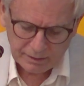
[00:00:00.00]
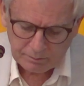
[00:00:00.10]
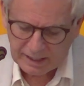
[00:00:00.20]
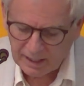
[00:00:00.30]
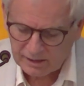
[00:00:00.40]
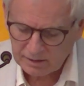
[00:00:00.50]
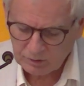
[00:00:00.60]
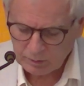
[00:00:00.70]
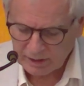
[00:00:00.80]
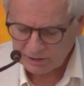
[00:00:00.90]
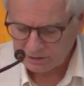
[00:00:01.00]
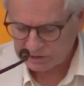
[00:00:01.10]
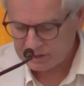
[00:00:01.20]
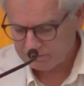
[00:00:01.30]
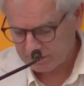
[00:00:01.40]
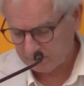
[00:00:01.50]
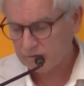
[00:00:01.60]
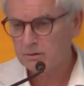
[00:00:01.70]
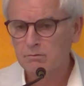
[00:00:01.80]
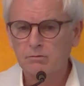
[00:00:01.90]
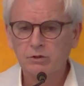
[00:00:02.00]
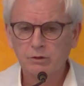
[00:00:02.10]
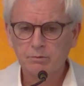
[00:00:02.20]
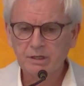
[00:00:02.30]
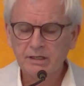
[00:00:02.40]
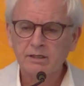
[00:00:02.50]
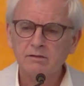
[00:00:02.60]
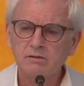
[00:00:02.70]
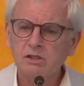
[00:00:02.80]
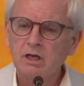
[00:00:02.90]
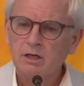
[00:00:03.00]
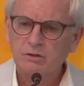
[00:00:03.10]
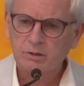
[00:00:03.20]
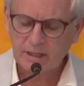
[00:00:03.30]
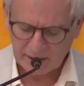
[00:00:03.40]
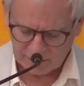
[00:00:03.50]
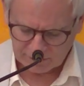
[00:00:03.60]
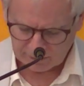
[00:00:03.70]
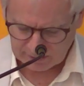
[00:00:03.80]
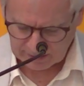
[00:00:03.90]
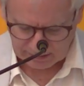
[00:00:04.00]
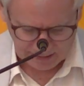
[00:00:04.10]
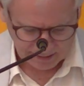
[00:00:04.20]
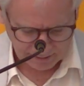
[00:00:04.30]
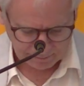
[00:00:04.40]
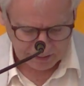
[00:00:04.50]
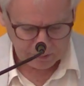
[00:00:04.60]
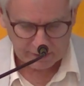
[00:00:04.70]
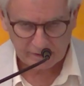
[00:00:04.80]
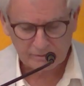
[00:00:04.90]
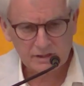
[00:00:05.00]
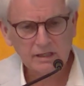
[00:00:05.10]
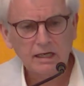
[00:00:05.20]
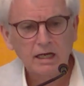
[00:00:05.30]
mass immigration shifted from Europeans to Asians and Latin Americans.